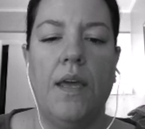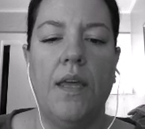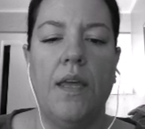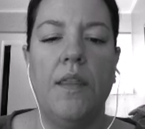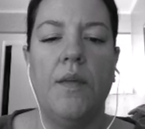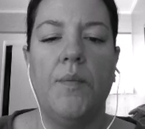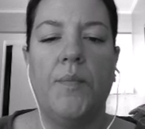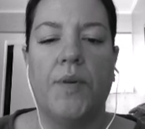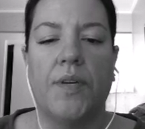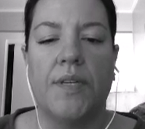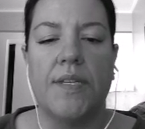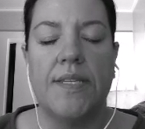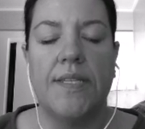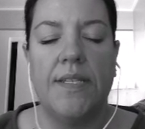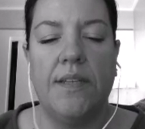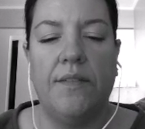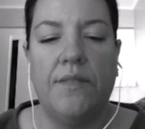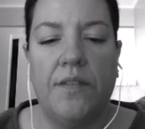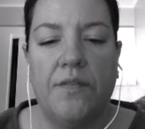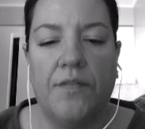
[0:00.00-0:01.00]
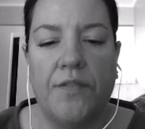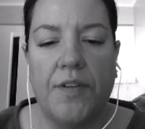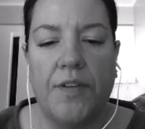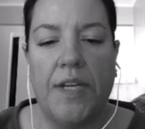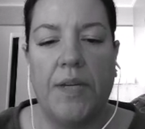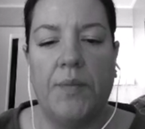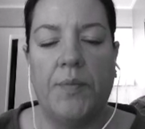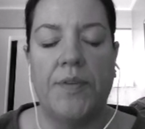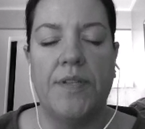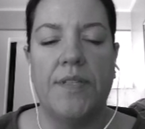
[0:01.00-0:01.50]
In the book, Stephen
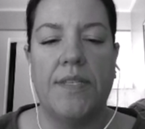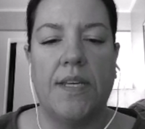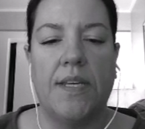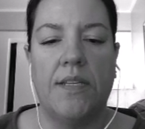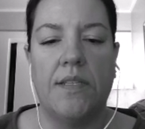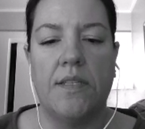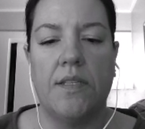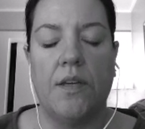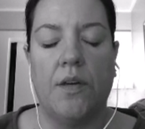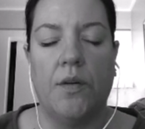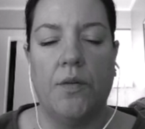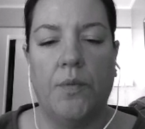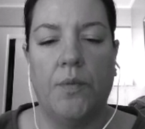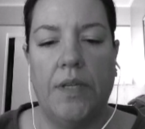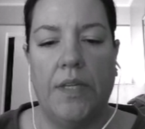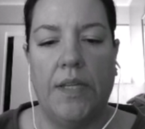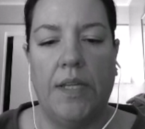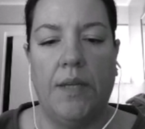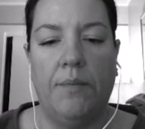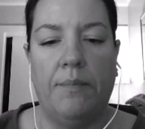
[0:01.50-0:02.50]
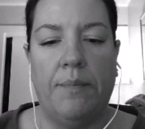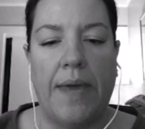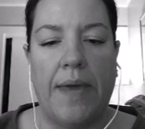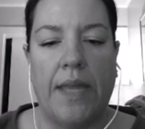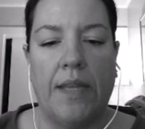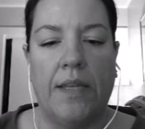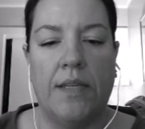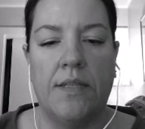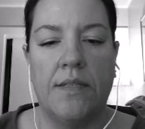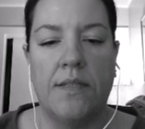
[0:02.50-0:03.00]
Fried presents a really
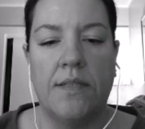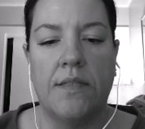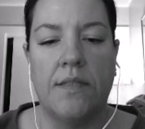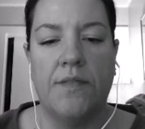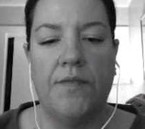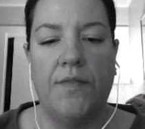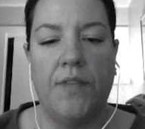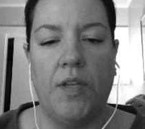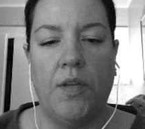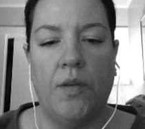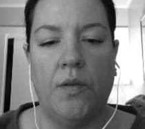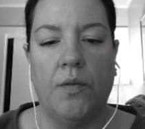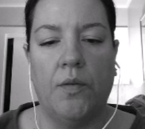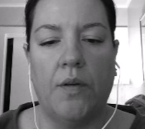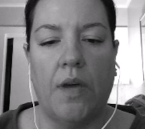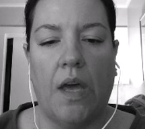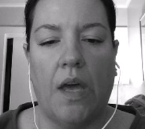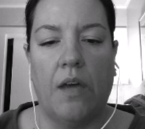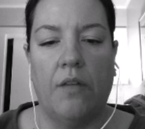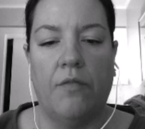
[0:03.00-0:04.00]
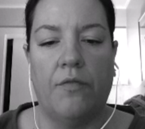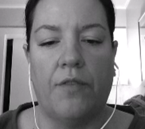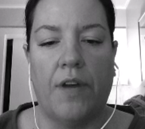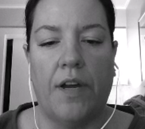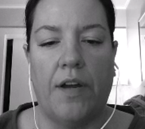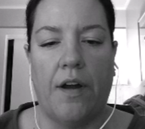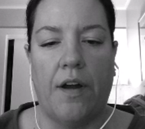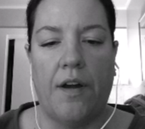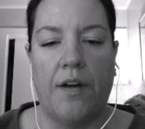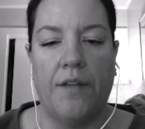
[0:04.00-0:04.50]
balanced view of
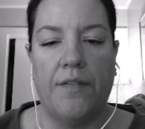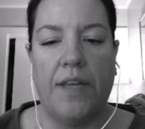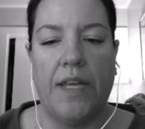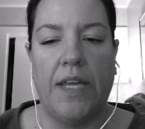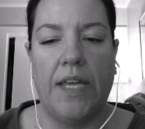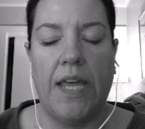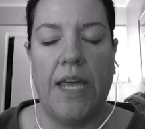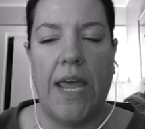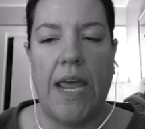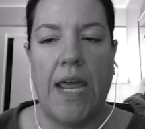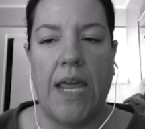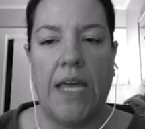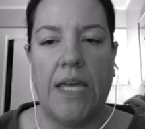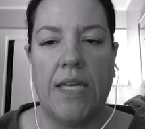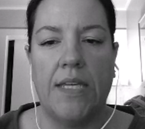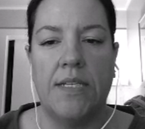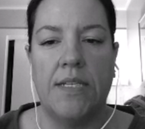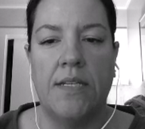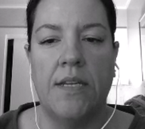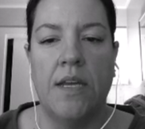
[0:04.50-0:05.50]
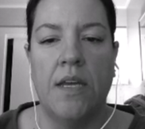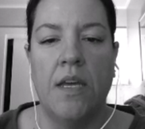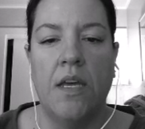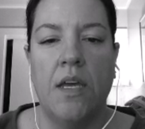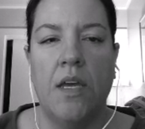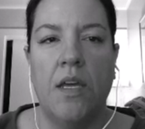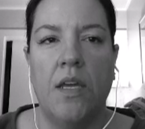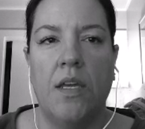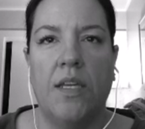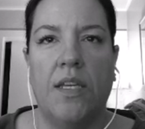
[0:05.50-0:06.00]
Fred Harvey and
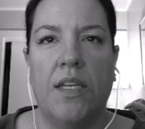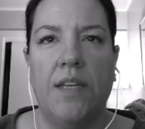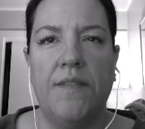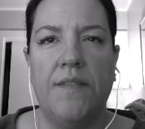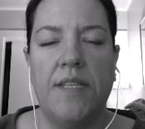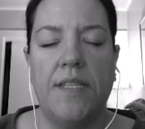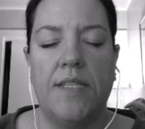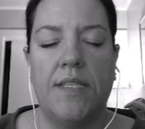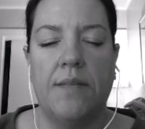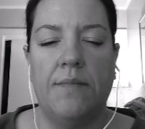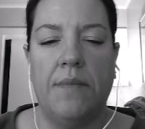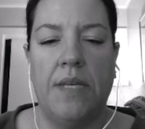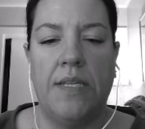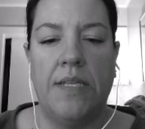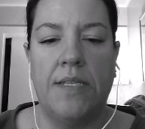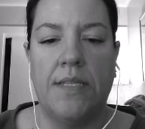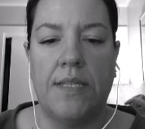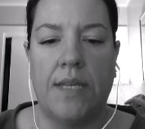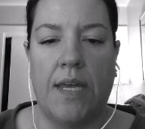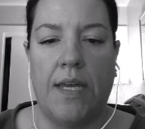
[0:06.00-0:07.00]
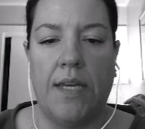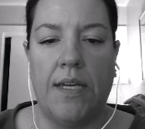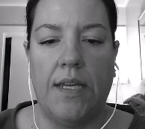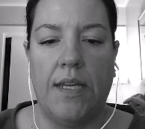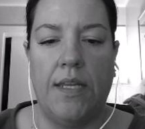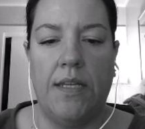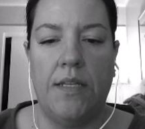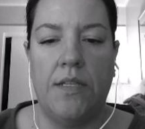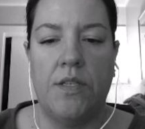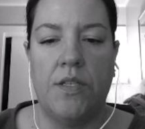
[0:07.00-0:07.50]
gives us some insight
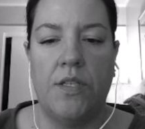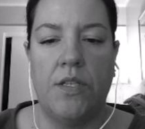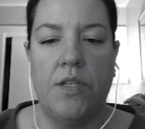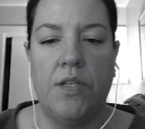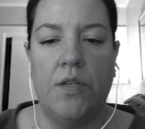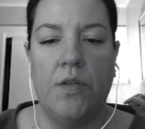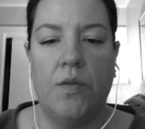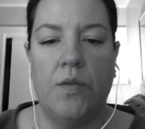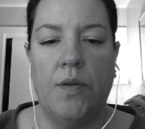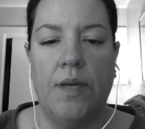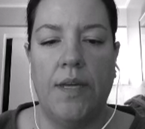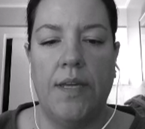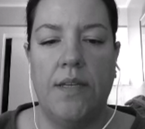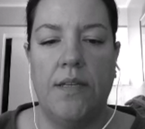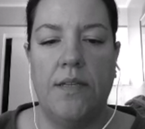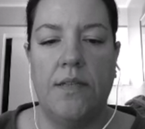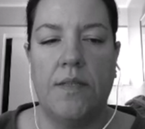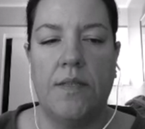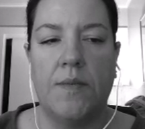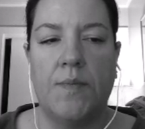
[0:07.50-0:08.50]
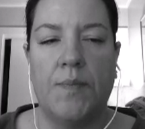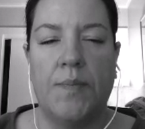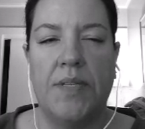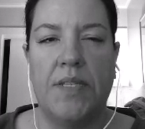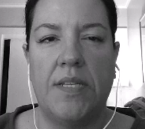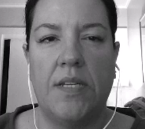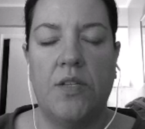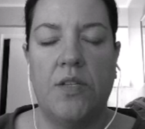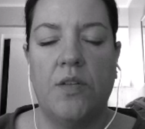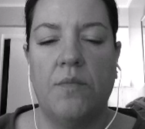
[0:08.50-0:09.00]
into his
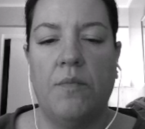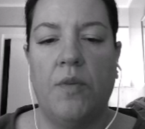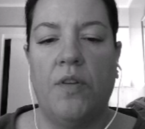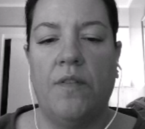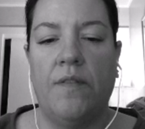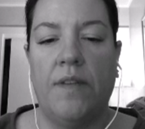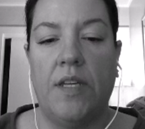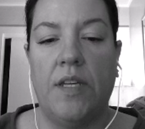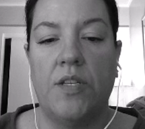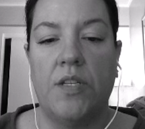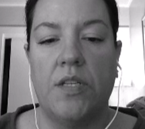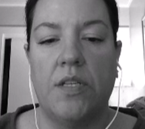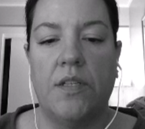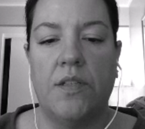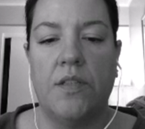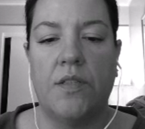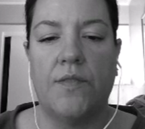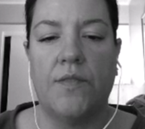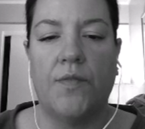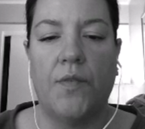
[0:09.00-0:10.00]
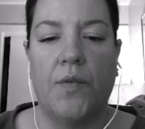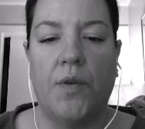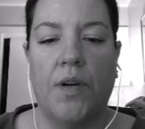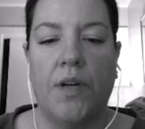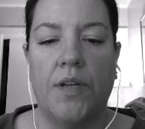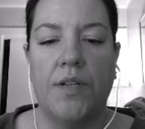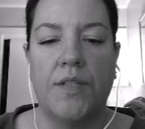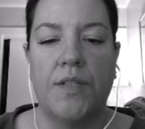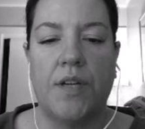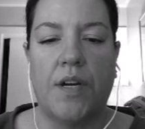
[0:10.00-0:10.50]
potential motivations
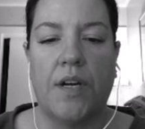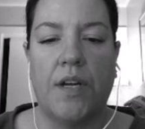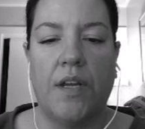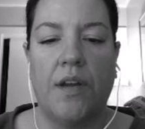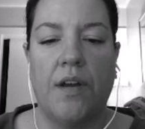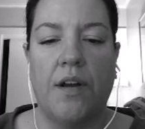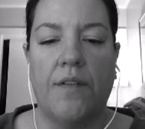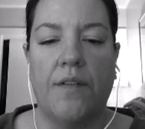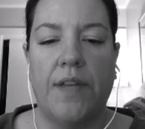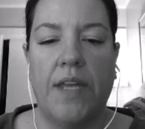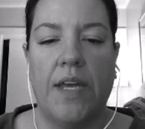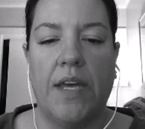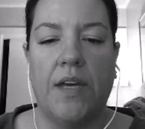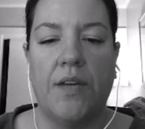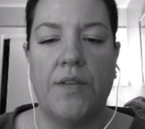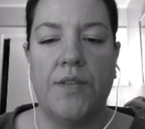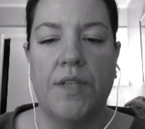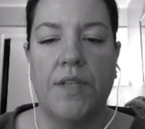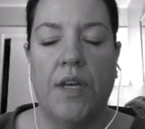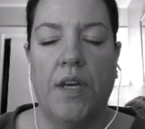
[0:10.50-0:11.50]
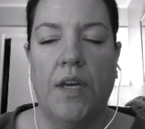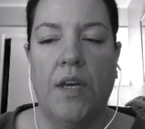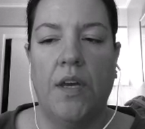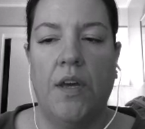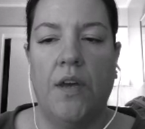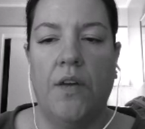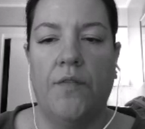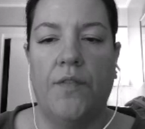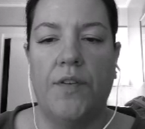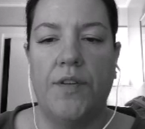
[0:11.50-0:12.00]
for starting Harvey House.
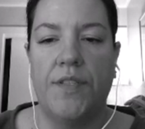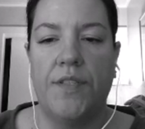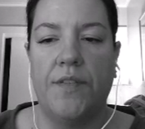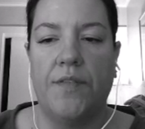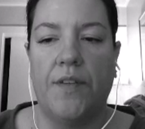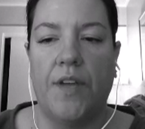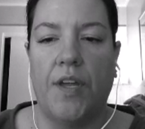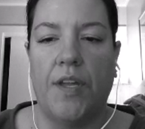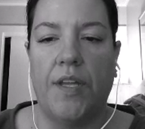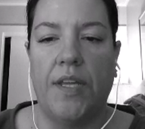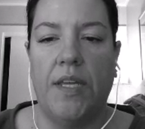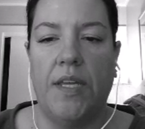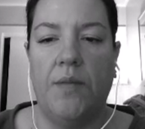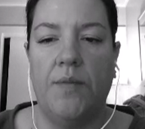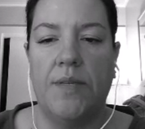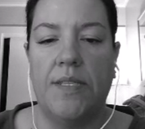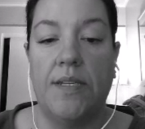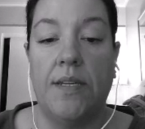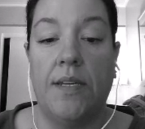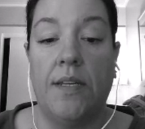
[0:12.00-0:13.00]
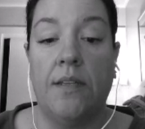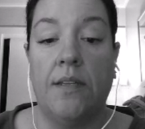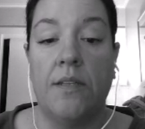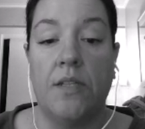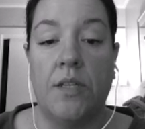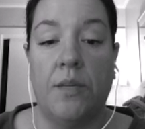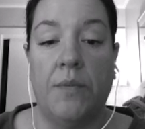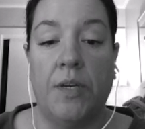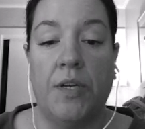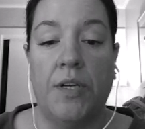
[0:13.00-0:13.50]
First of all, he was an
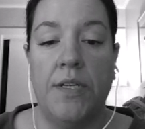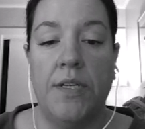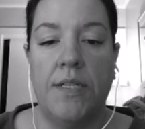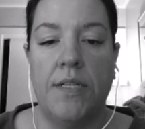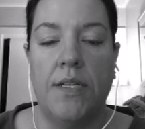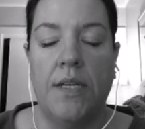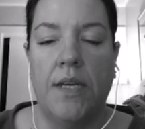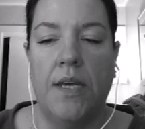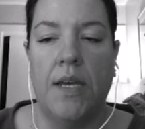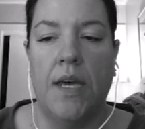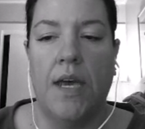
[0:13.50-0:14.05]
English immigrant.